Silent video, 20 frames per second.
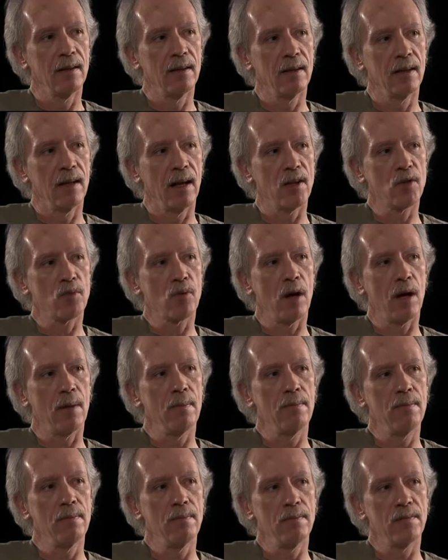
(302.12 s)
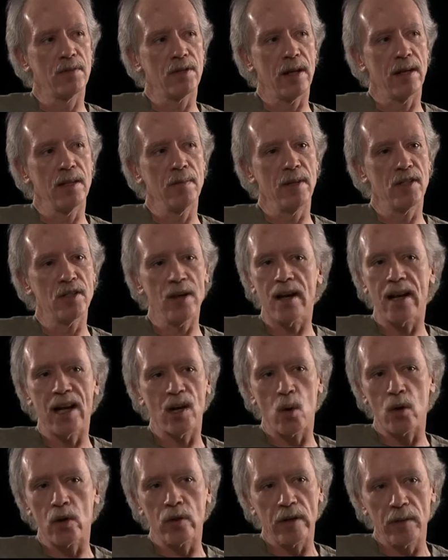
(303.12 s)
As Rob said to me, it's not like
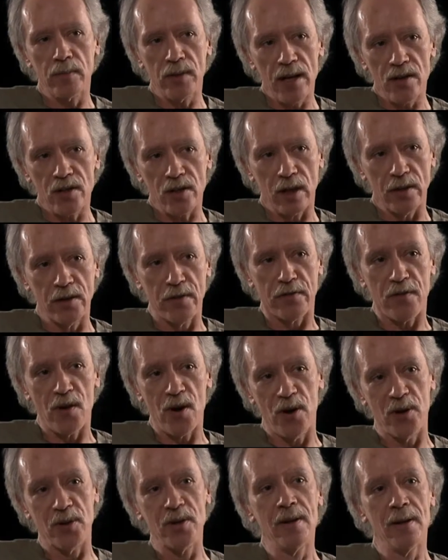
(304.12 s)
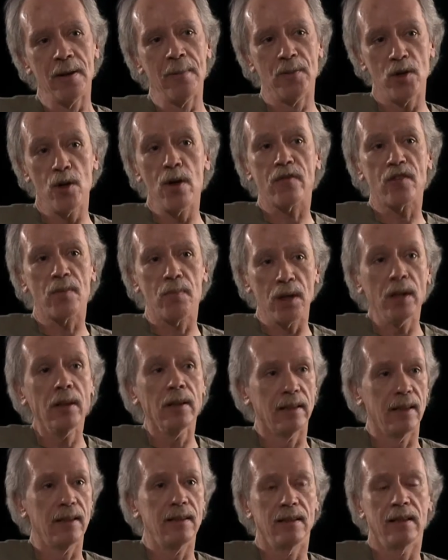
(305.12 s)
ordering pizza on the phone. You have to
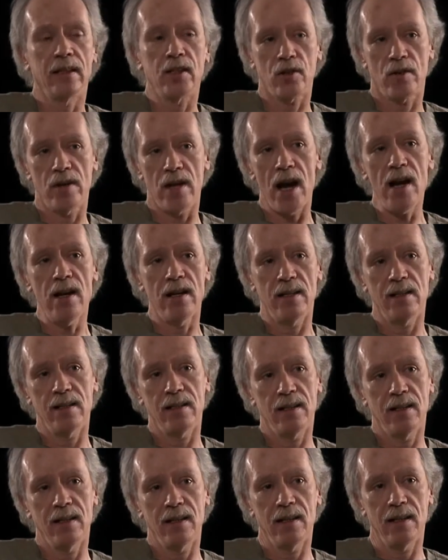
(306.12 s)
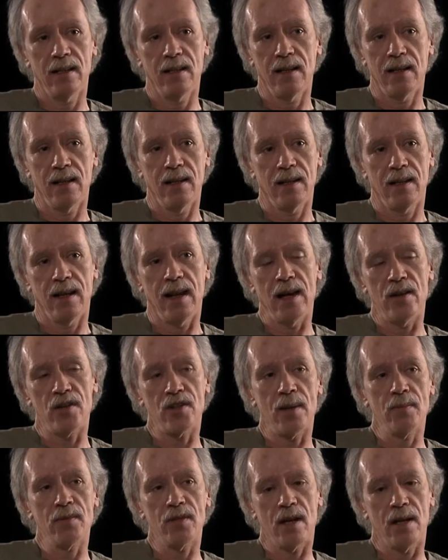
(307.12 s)
build it and create it. And
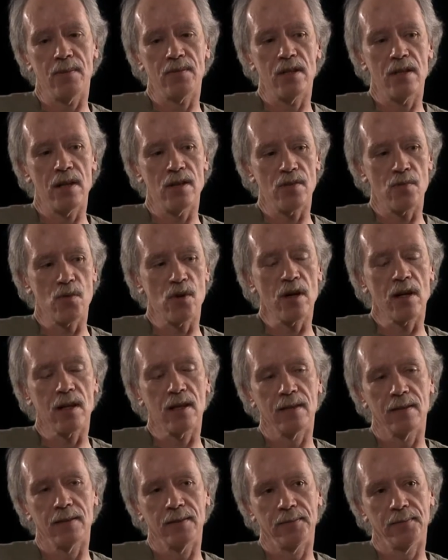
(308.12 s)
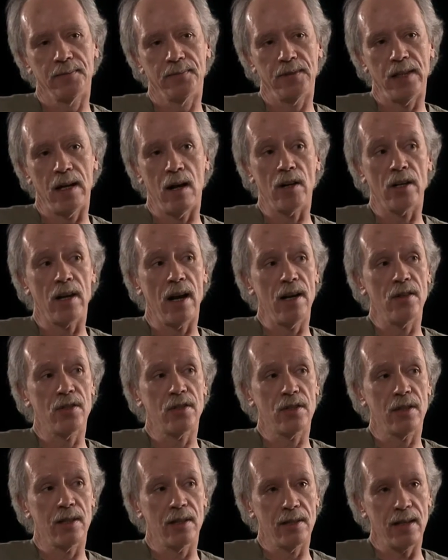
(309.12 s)
sometimes it doesn't work. In our
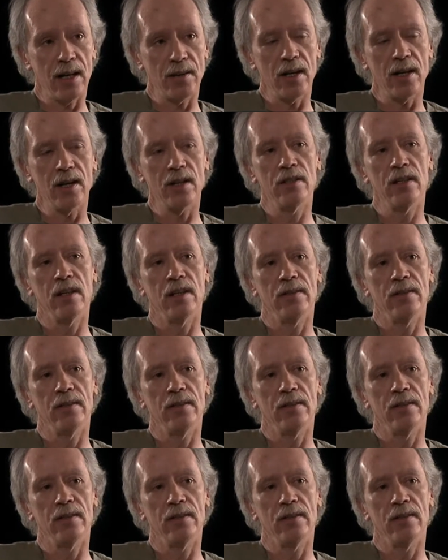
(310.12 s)
case, I think it did.